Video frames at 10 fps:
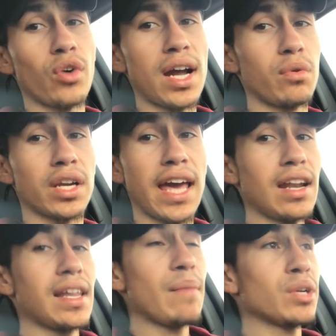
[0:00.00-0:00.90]
where I would
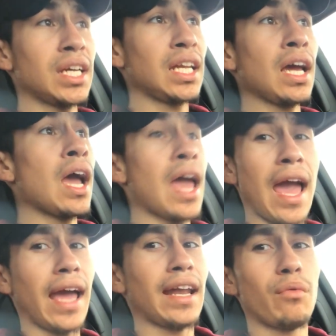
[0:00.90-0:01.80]
get a Lamborghini
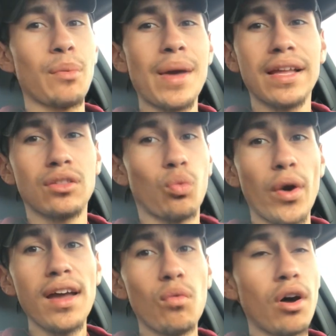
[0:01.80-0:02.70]
and I would make it the
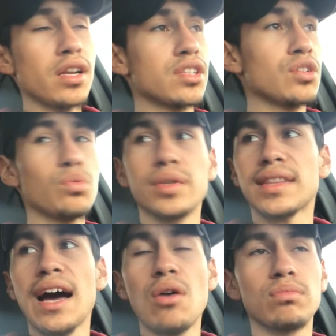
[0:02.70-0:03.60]
way I wanted to
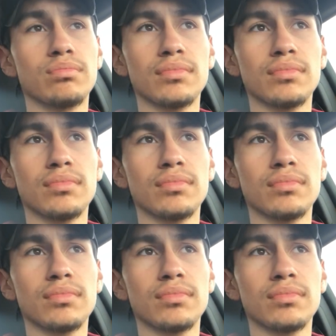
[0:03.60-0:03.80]
without